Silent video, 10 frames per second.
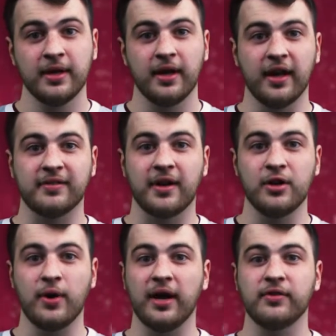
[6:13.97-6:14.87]

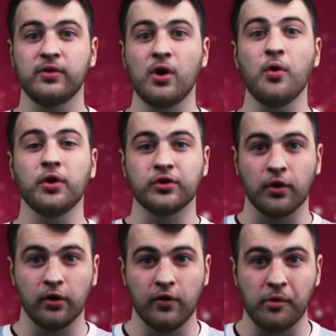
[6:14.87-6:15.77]
SIU has no
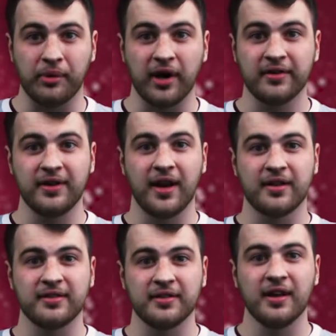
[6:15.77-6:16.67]
control over proxy
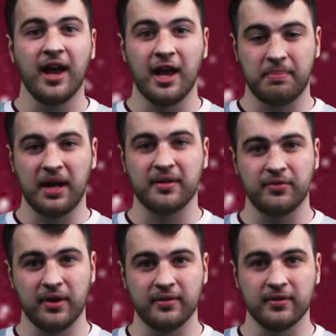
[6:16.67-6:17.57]
access and
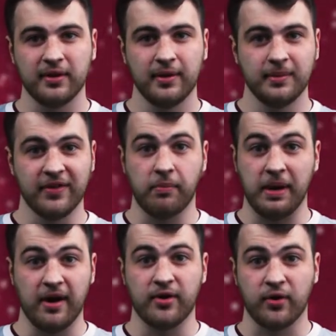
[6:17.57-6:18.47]
passphrases. If a
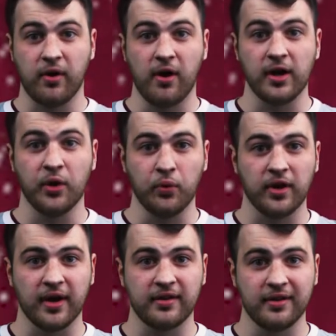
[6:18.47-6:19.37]
parent or guardian would
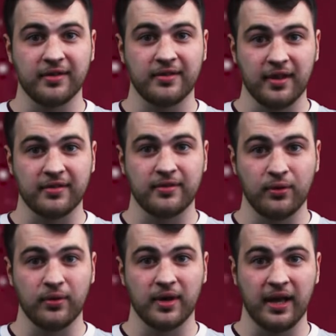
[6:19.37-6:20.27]
like to discuss
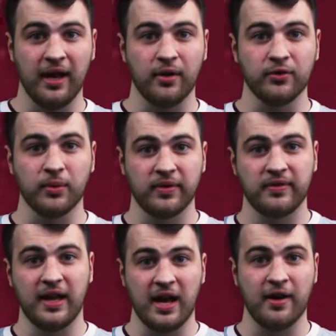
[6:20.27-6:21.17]
student accounts with
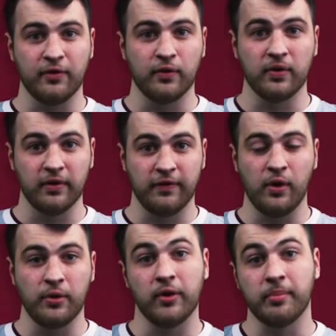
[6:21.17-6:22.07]
staff over the
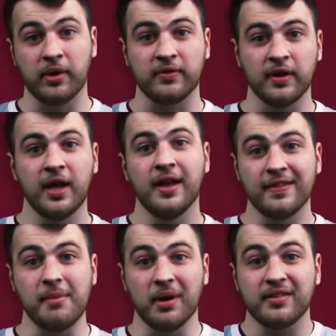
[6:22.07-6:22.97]
phone or in person,
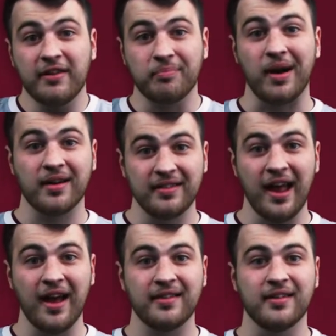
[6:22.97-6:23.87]
they must have proxy
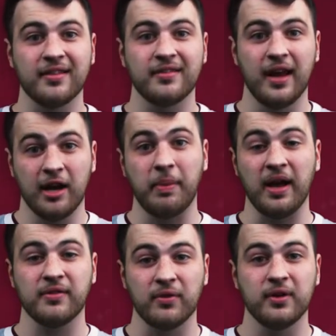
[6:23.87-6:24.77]
access and a
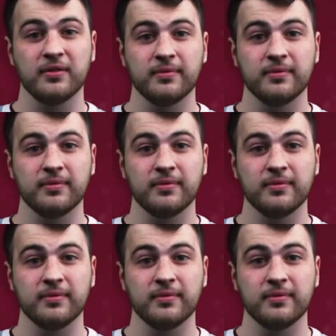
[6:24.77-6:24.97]
passphrase.